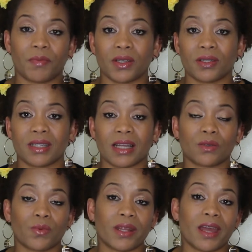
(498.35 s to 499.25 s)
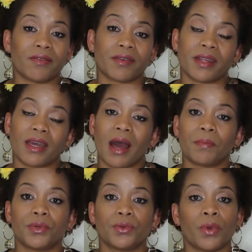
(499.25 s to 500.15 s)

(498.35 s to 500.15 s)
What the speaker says: because that's when everything happens.